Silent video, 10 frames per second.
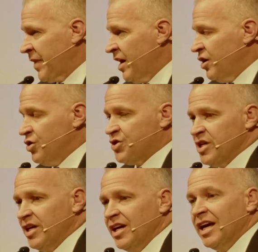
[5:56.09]
You
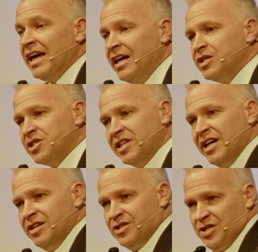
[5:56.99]
see, in
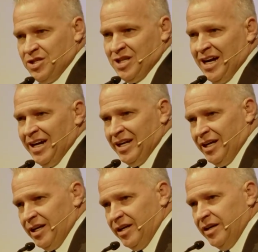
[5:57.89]
today's
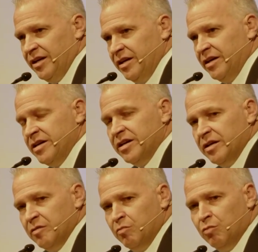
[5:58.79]
society,
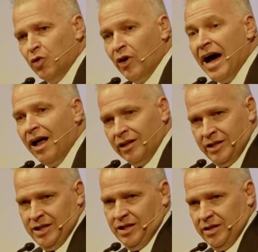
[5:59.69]

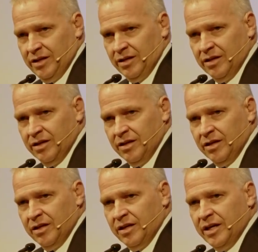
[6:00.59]
morality,
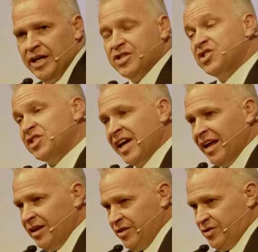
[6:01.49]
its
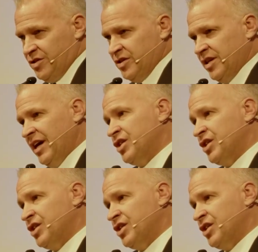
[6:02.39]
tenets, its